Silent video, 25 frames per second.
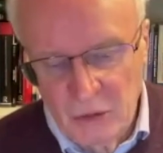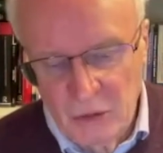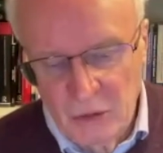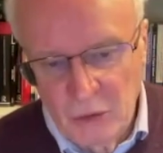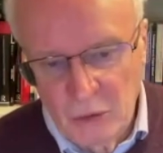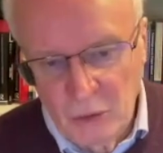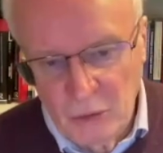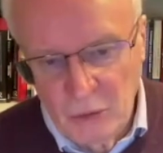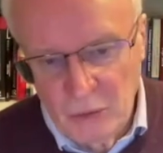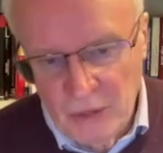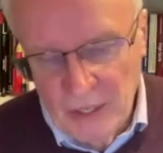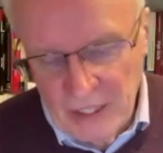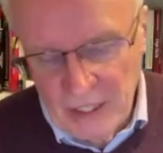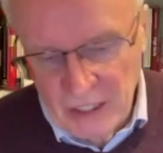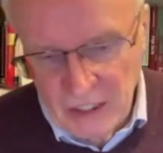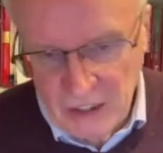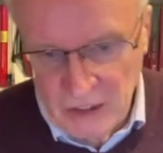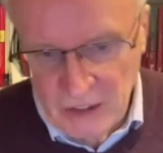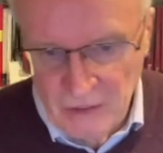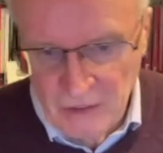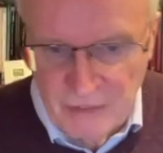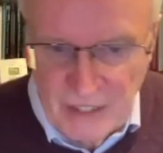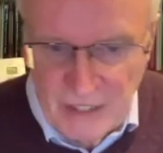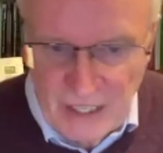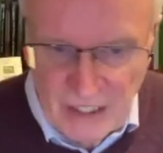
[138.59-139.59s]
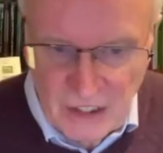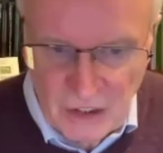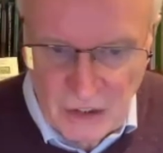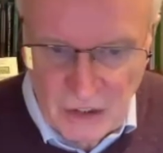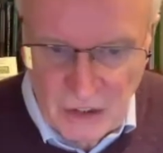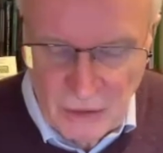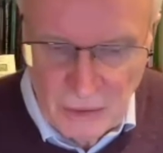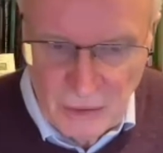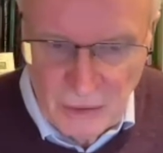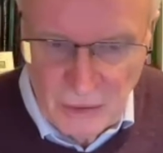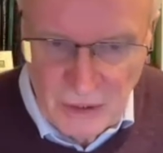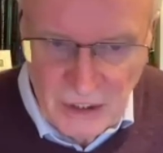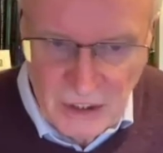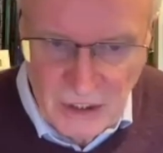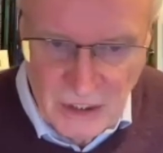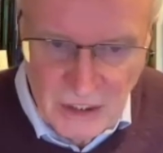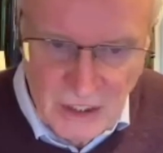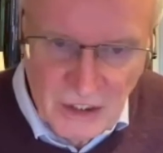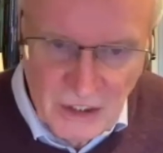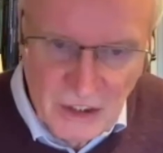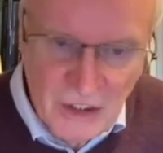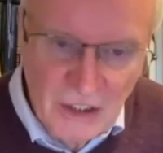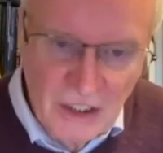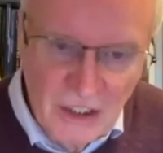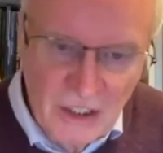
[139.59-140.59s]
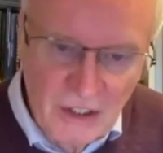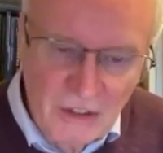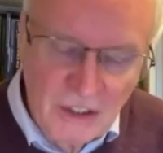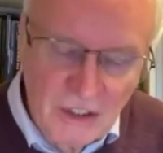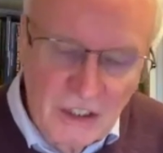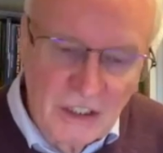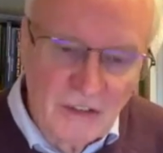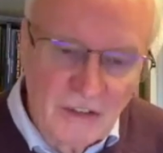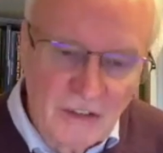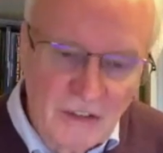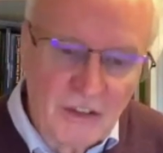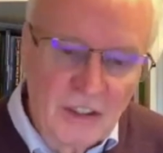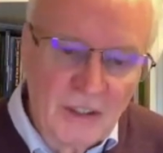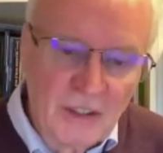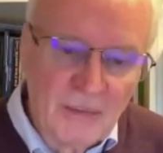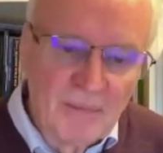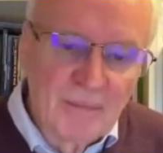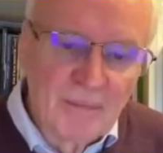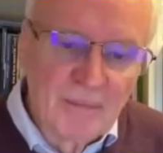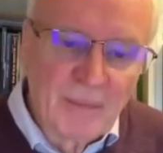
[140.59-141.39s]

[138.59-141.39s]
in a whole range of national and international initiatives